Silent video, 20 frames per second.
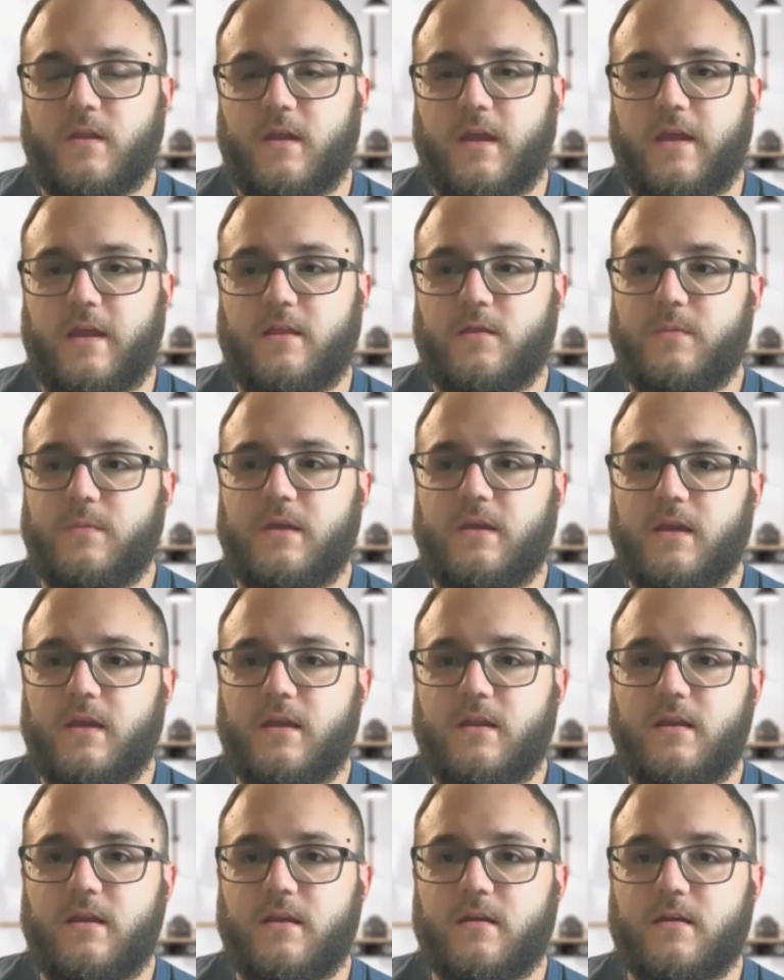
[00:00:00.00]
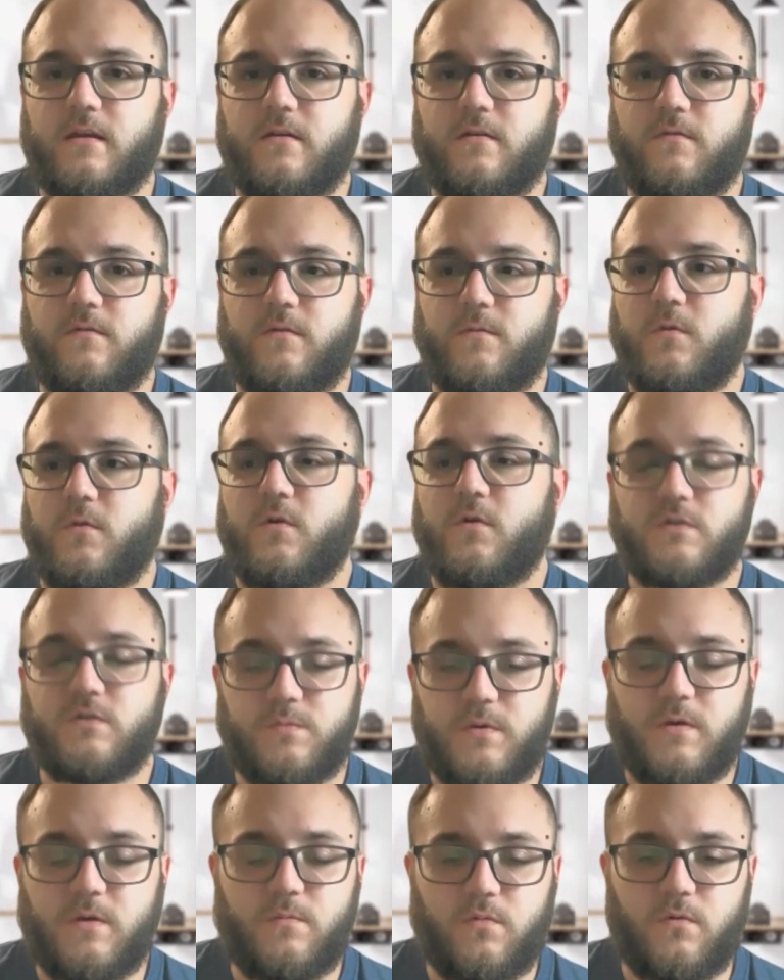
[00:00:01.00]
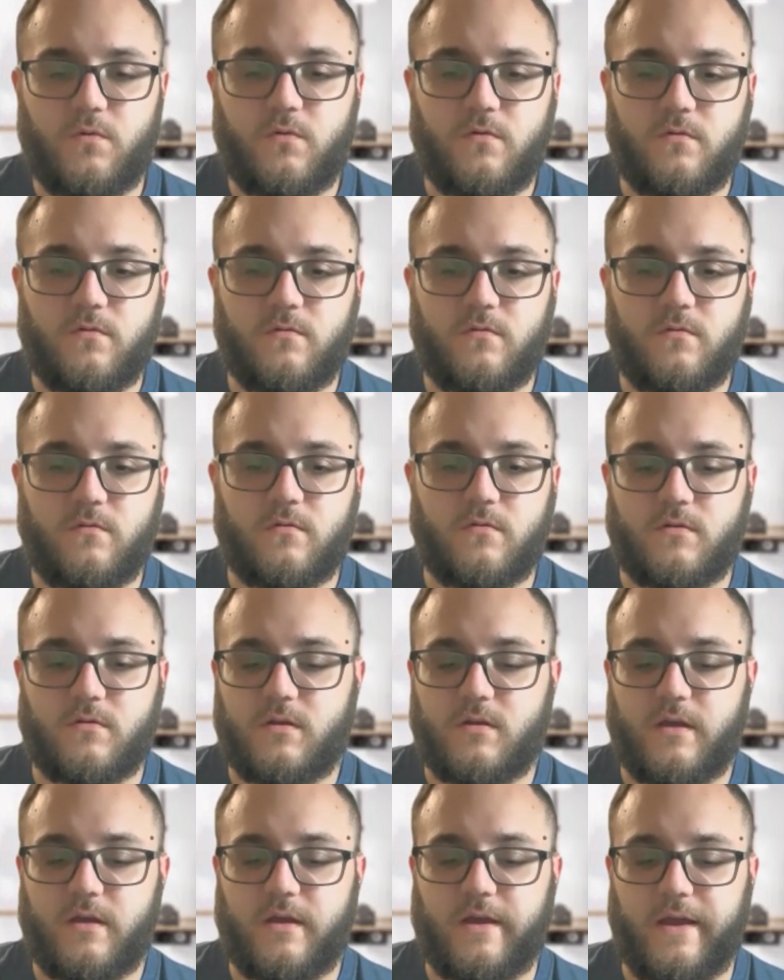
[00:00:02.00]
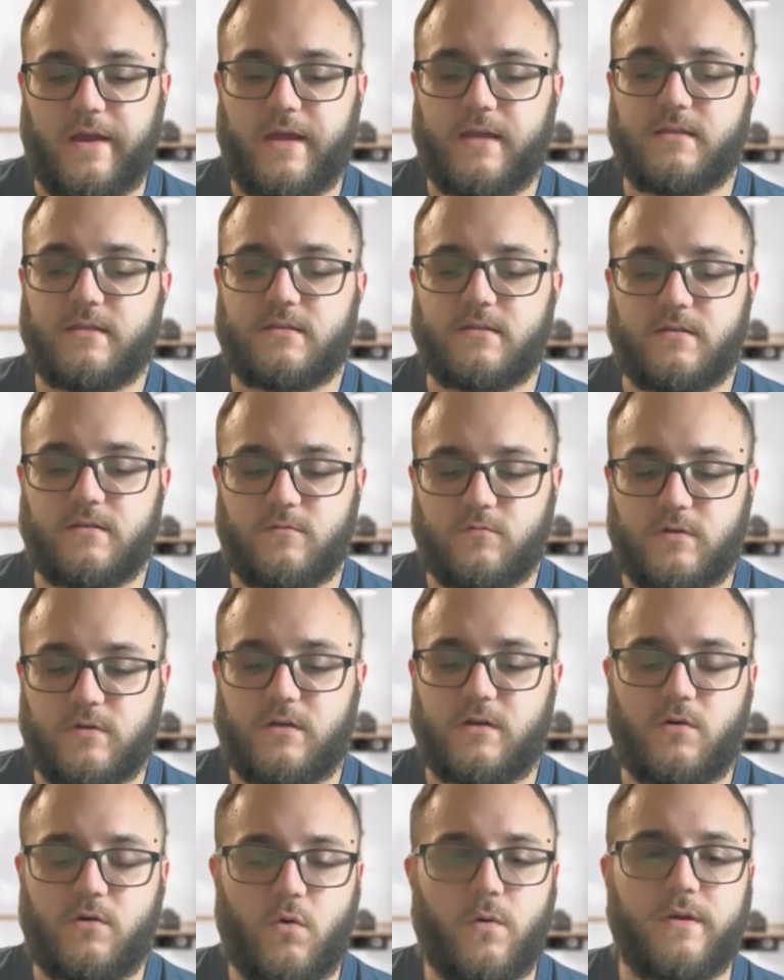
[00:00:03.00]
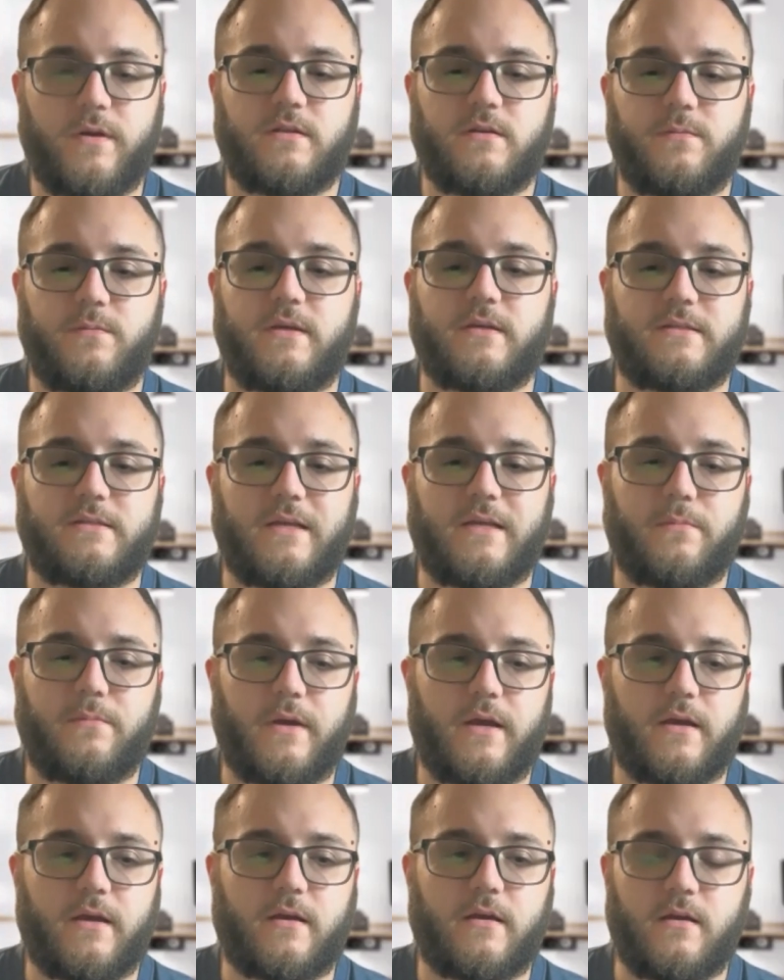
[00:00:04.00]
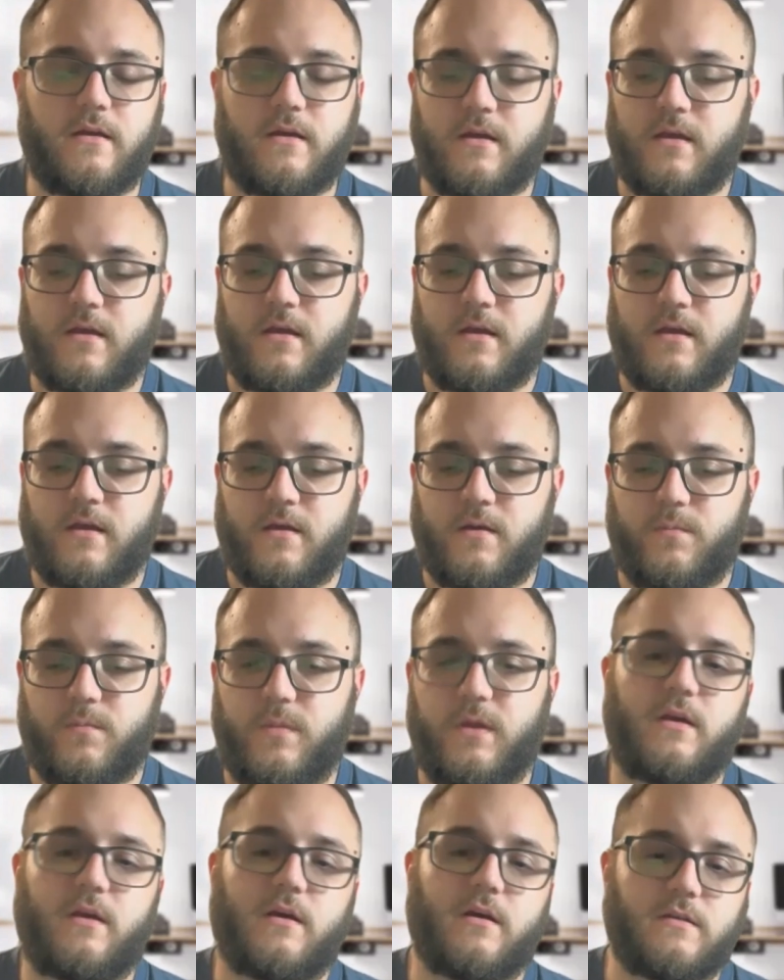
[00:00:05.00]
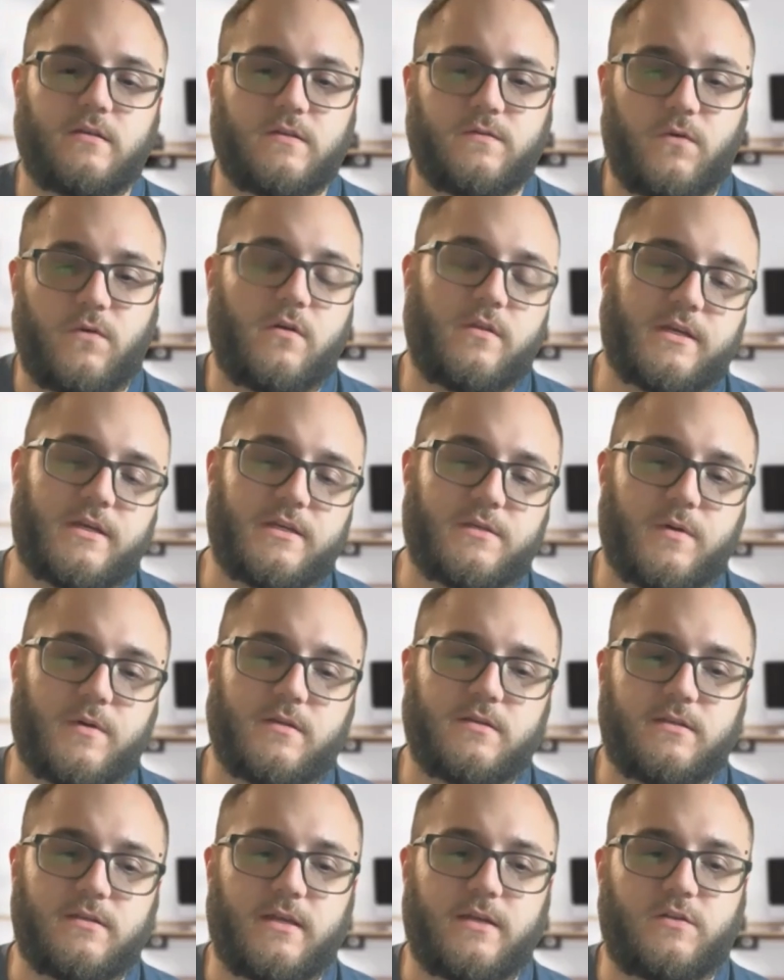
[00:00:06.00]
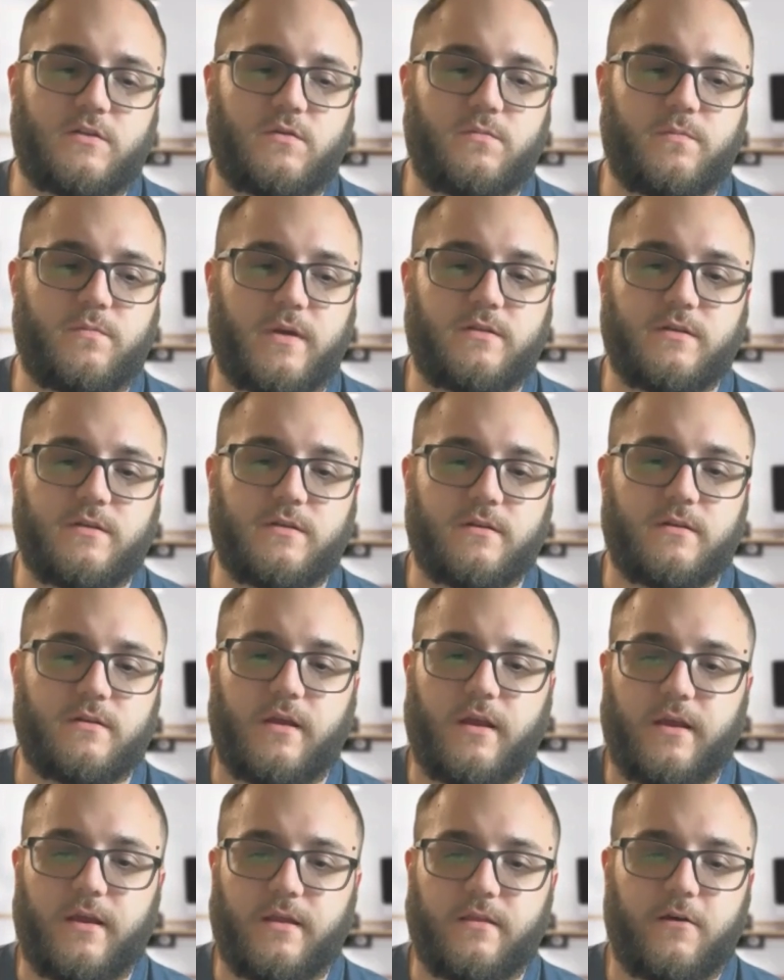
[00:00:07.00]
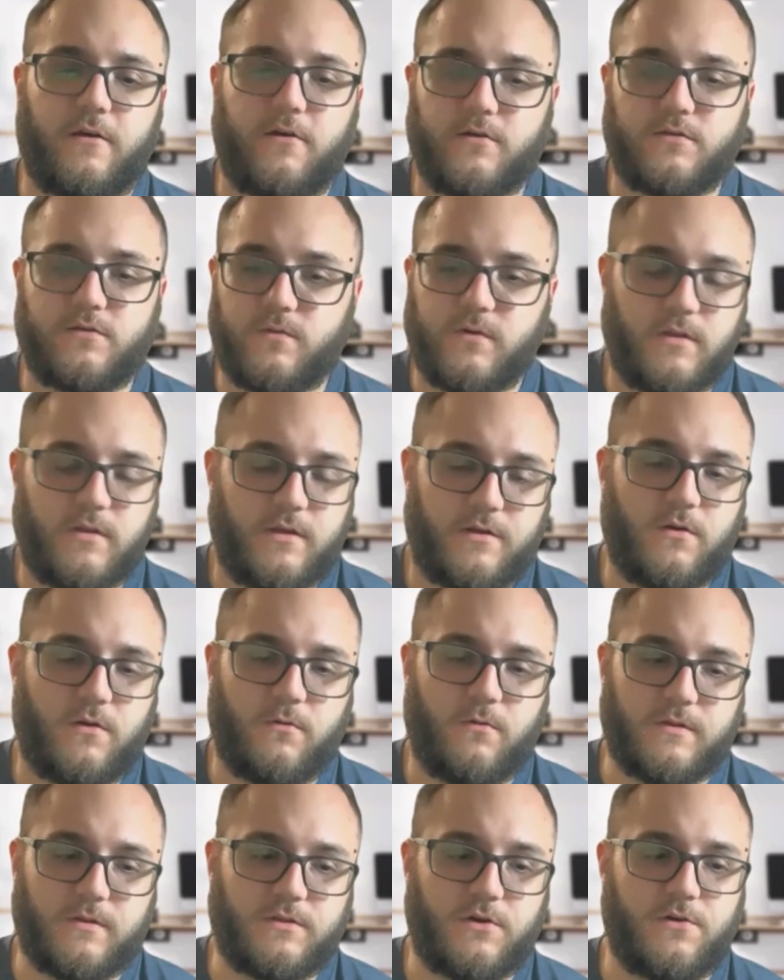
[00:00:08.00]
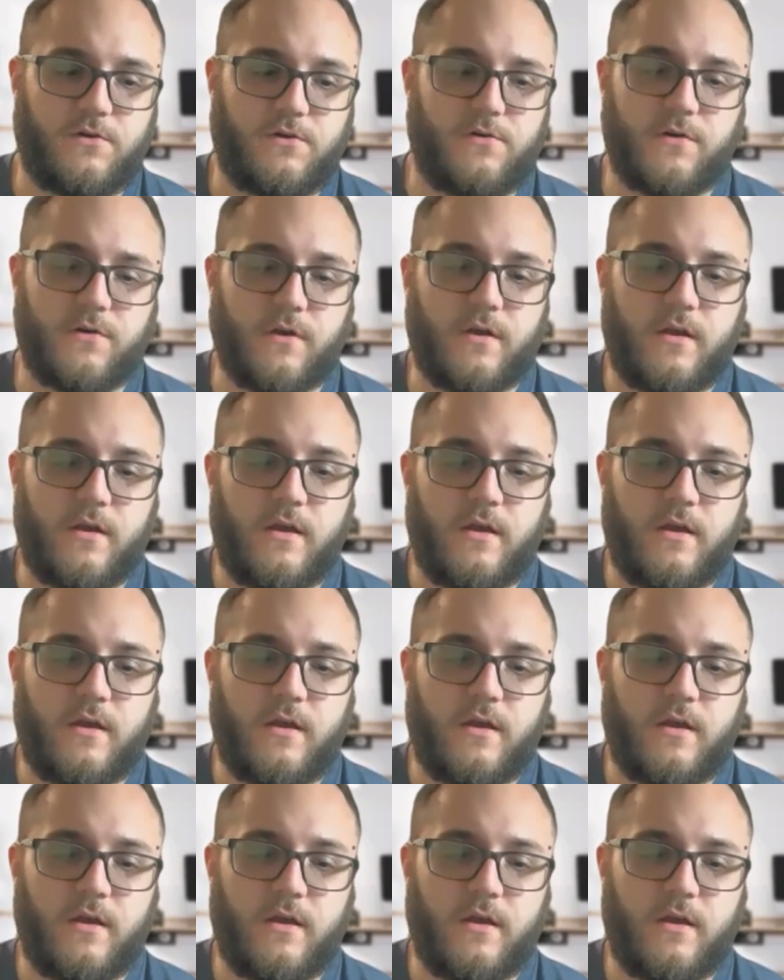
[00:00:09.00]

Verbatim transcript: in the beginning, for most people, it's going to be a setback because of all the expenses that you mentioned and there's really no return.